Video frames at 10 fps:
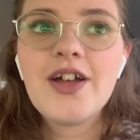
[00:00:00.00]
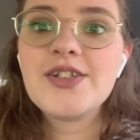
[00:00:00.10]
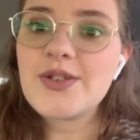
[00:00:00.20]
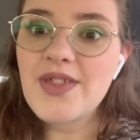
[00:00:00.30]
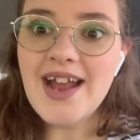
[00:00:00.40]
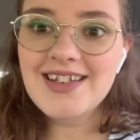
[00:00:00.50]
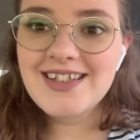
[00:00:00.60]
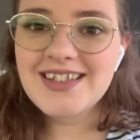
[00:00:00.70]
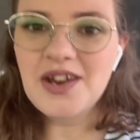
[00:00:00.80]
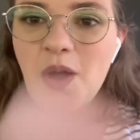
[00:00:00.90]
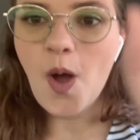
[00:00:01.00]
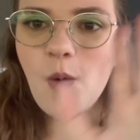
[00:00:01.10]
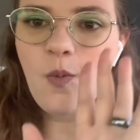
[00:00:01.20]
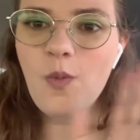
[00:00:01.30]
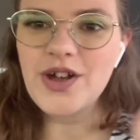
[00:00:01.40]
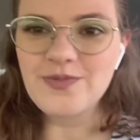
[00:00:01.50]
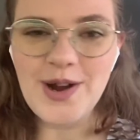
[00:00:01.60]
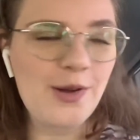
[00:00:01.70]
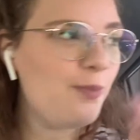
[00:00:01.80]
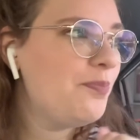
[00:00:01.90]
So that is one
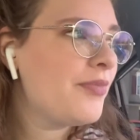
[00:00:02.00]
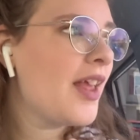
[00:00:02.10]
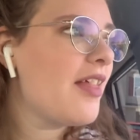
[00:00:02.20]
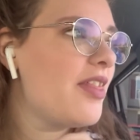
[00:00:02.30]
realm.